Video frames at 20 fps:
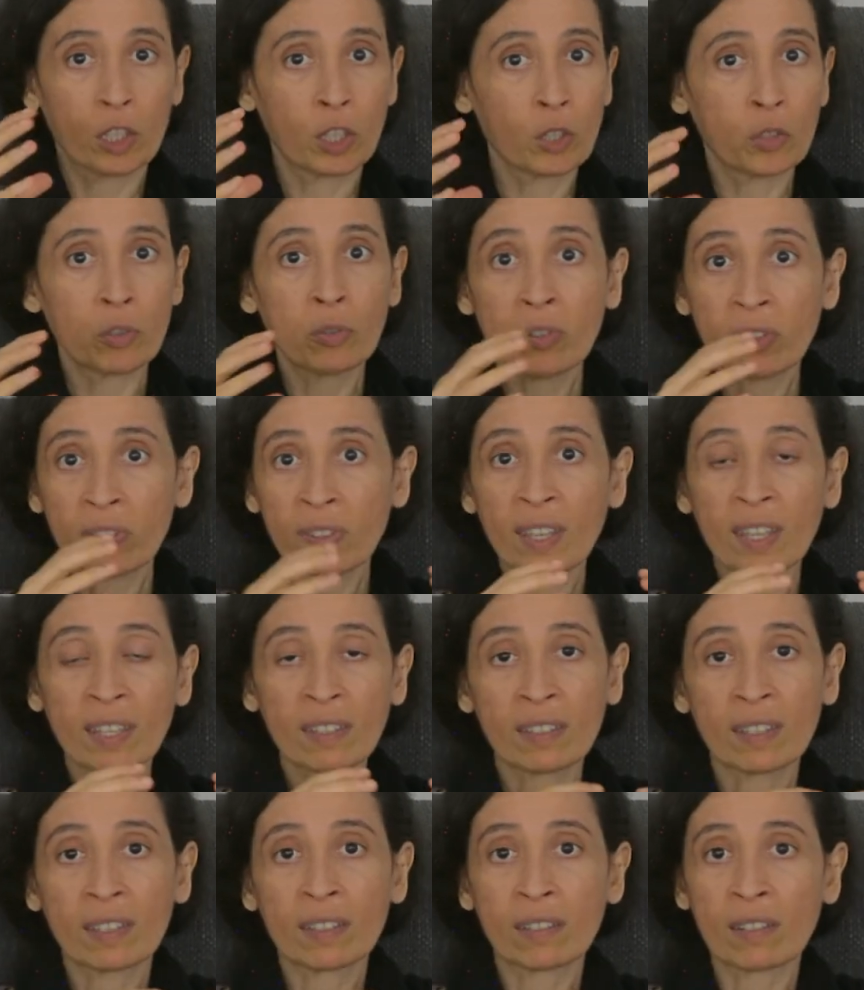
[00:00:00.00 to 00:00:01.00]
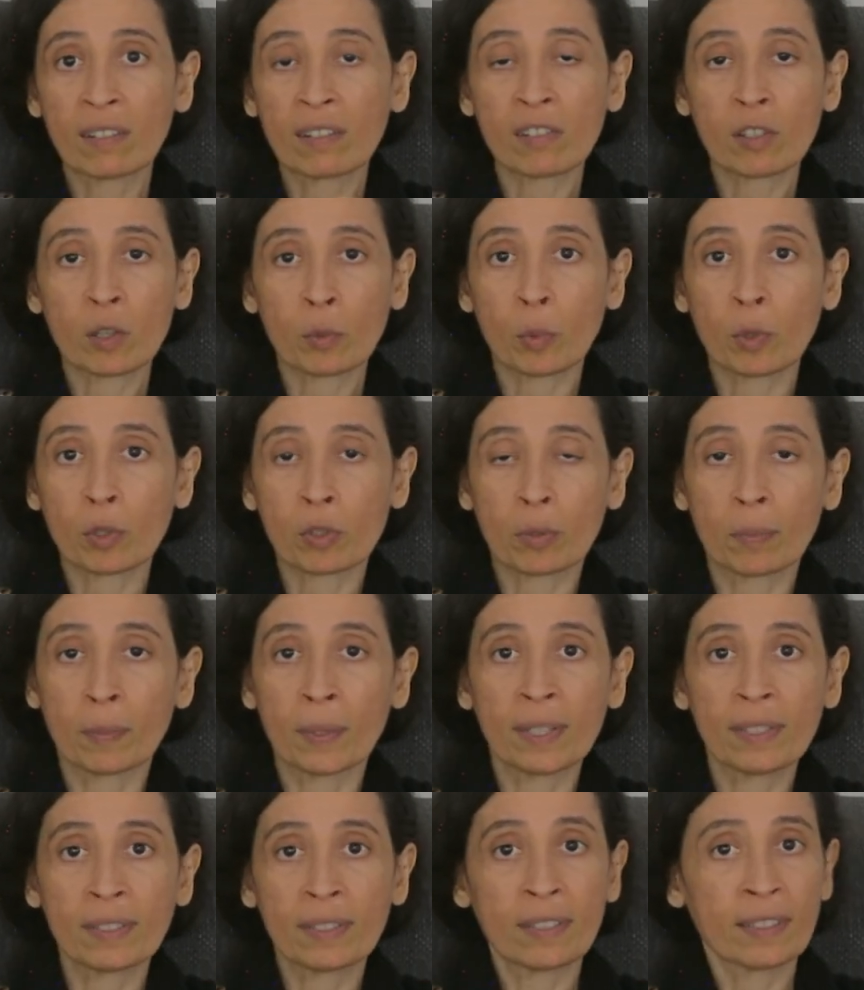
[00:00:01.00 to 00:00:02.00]
Do you think that there is a
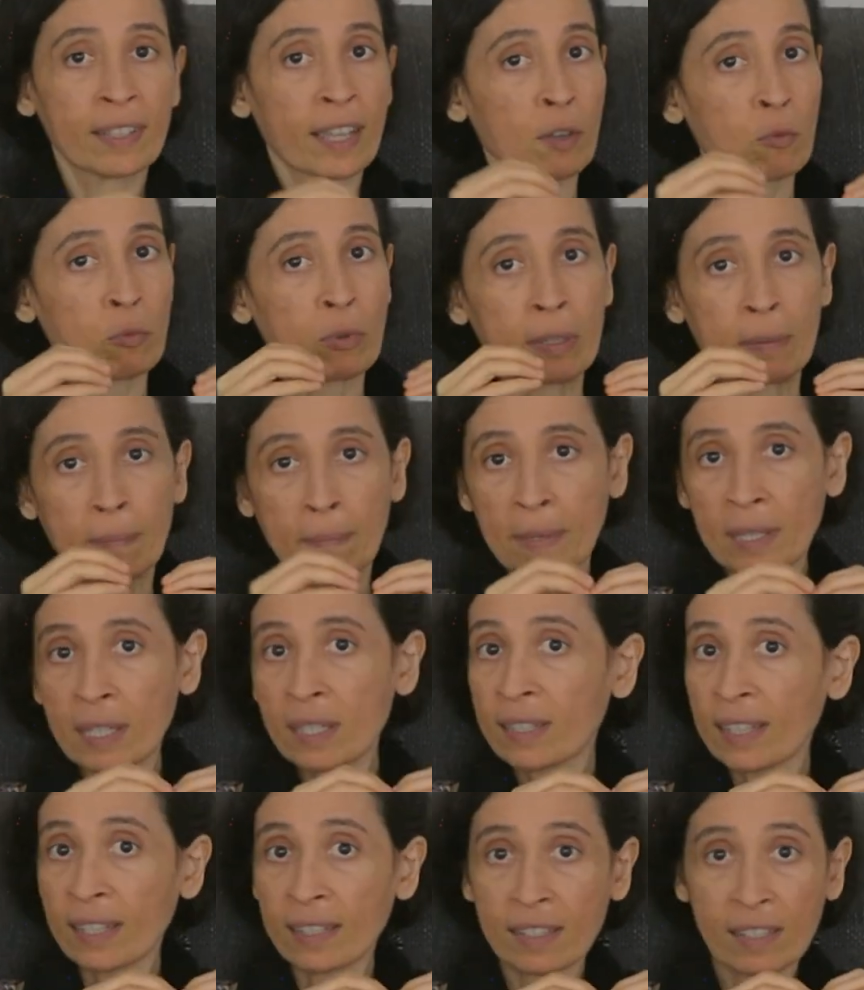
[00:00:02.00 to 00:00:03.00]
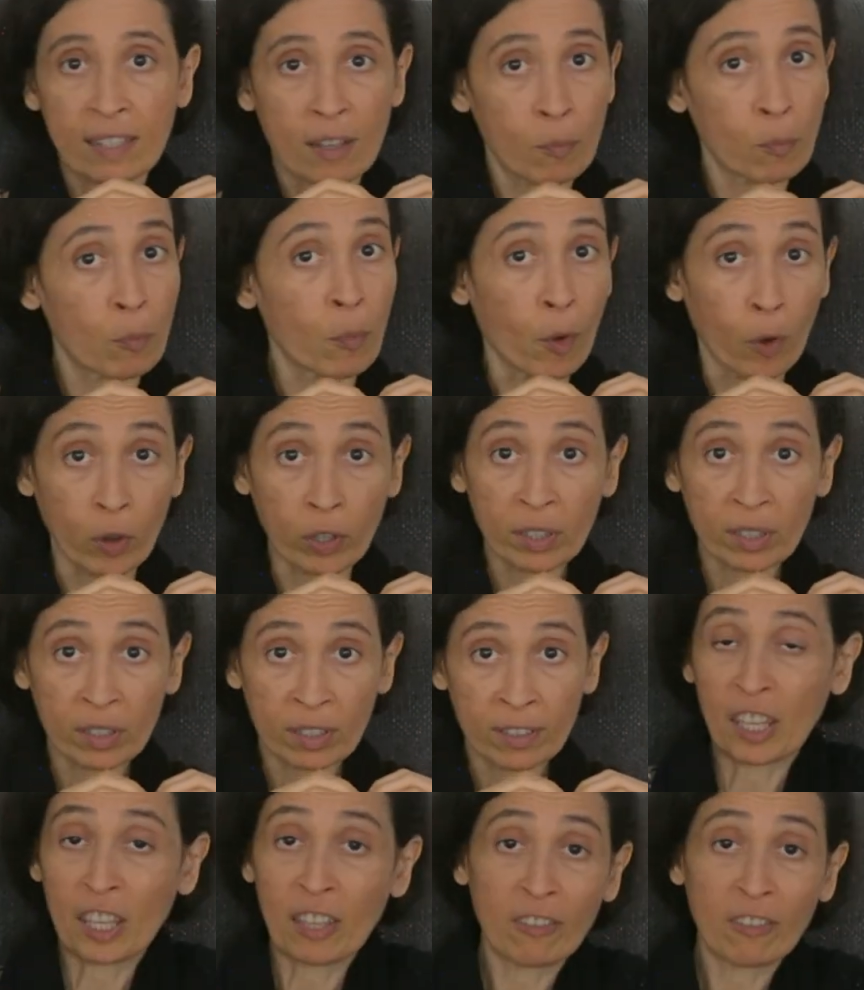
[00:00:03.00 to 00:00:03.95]
possibility they will meet at some point?